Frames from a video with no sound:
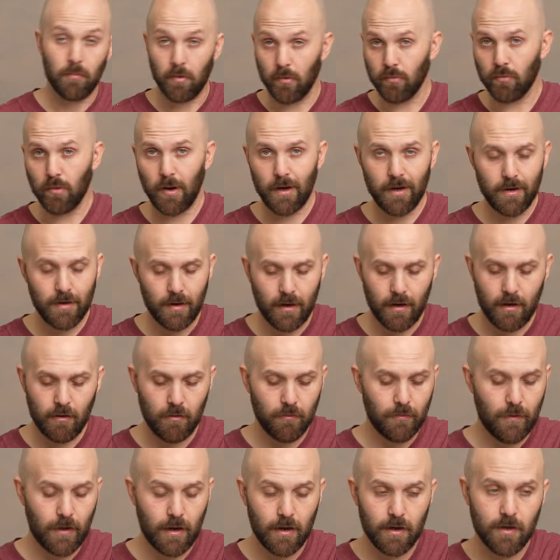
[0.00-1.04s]
But right
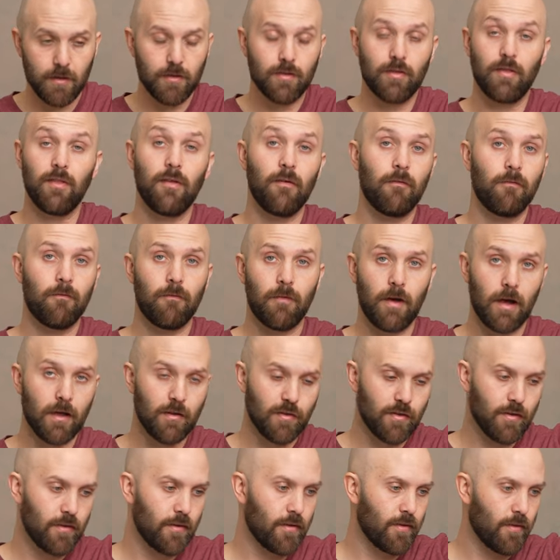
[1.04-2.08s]
now, that is the
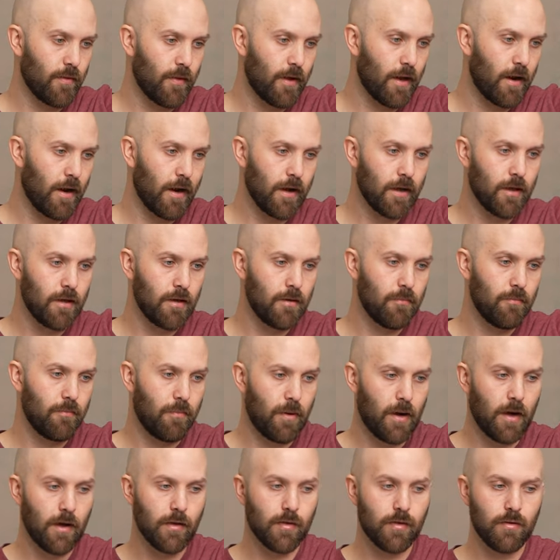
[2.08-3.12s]
fastest that I can
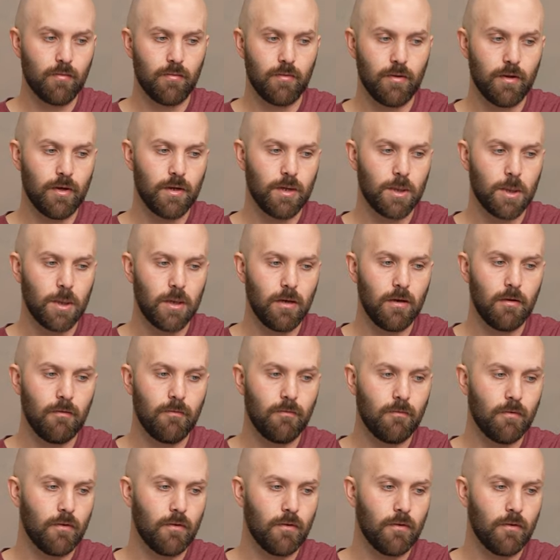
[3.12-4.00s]
possibly achieve,